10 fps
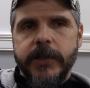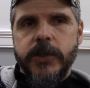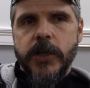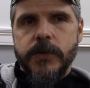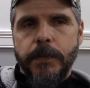
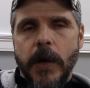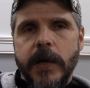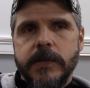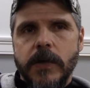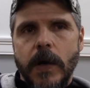just
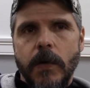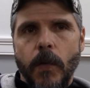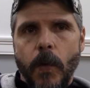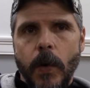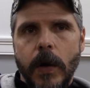bought, it's on
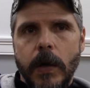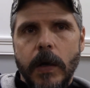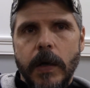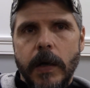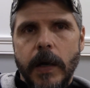order.
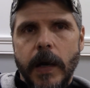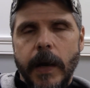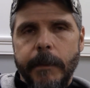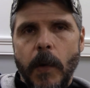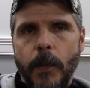
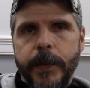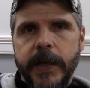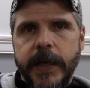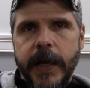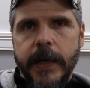I'm
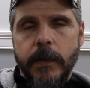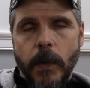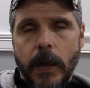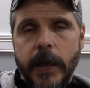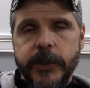hoping to get it,
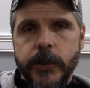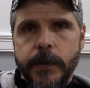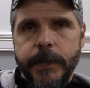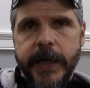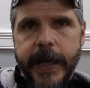well, I
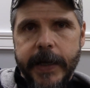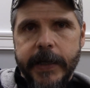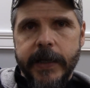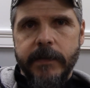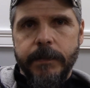should be
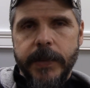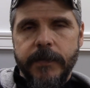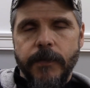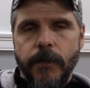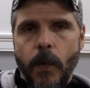getting it
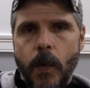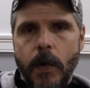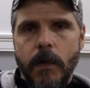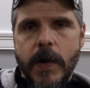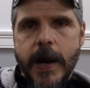
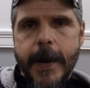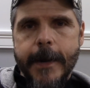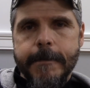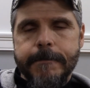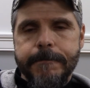
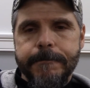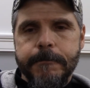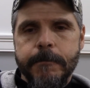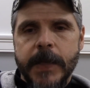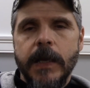before
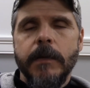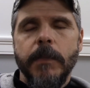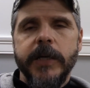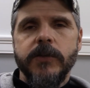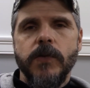
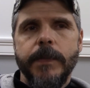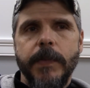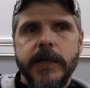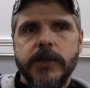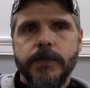my trip.
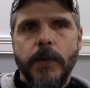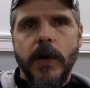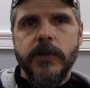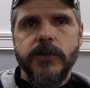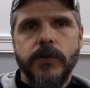I just
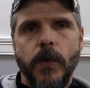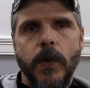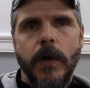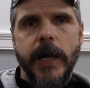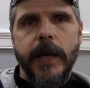bought a
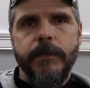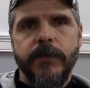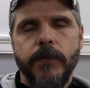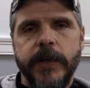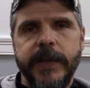Stoeger
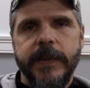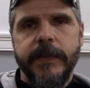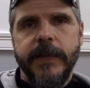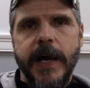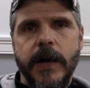
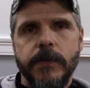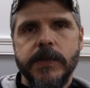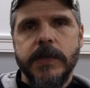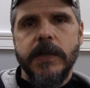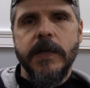
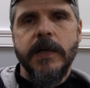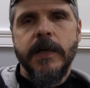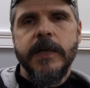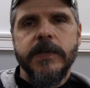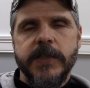M3000
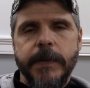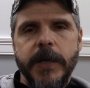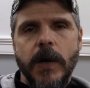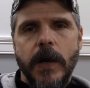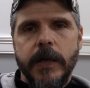
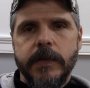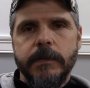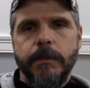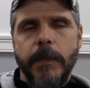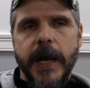
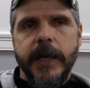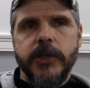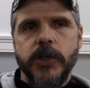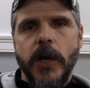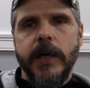semi-automatic
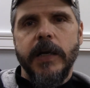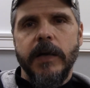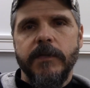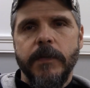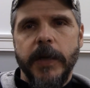
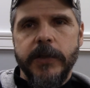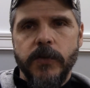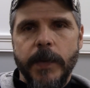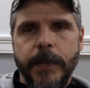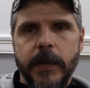shotgun for my
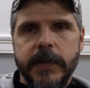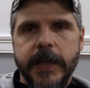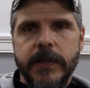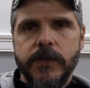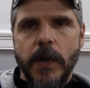trip out
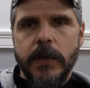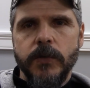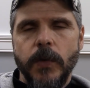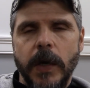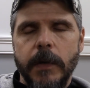there, so I'll
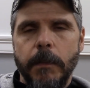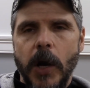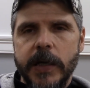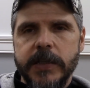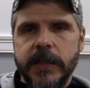do an
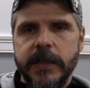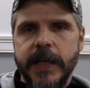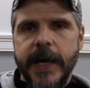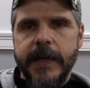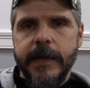unboxing of
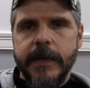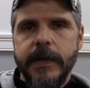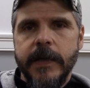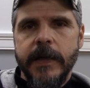that and